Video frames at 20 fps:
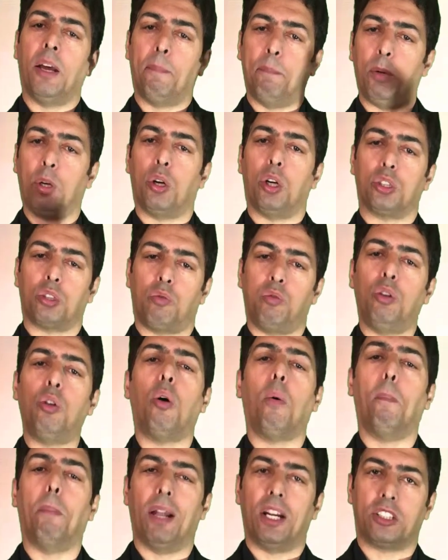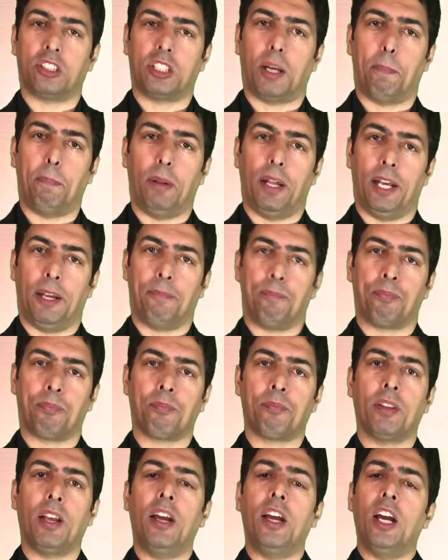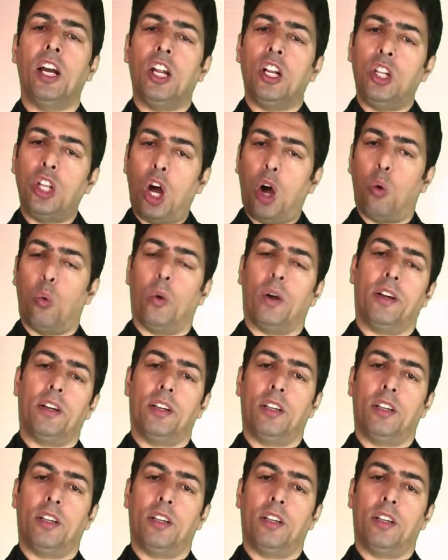because of low blood supply. Now,